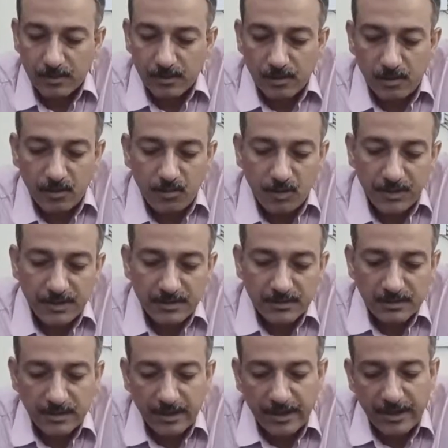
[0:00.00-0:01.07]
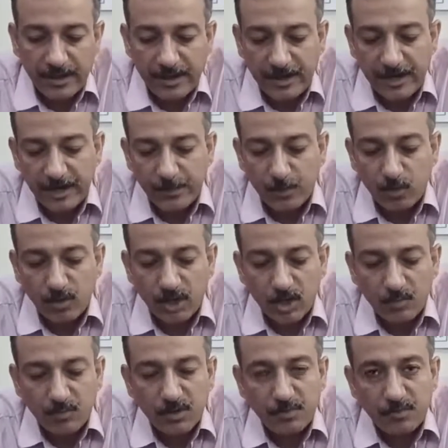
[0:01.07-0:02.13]
Third one is 8 pole
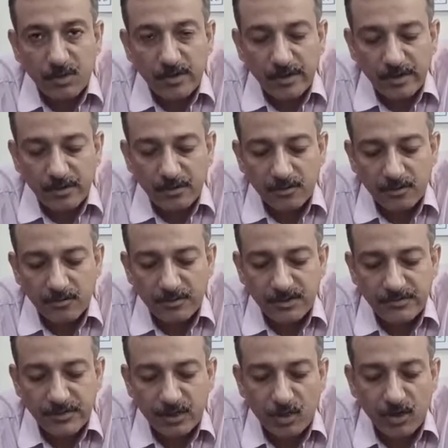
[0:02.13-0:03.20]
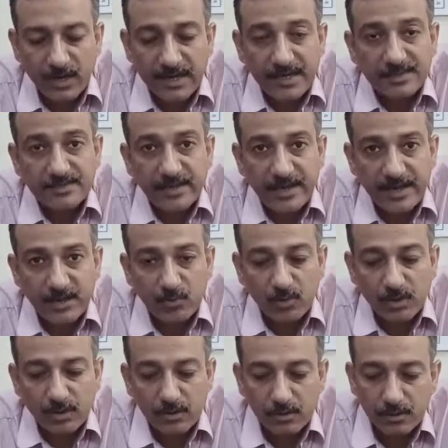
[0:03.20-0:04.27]
output product which we call
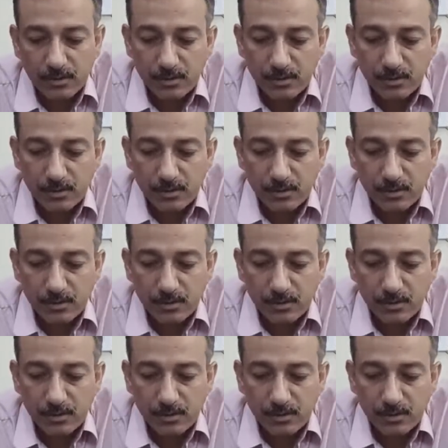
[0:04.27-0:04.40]
NS81.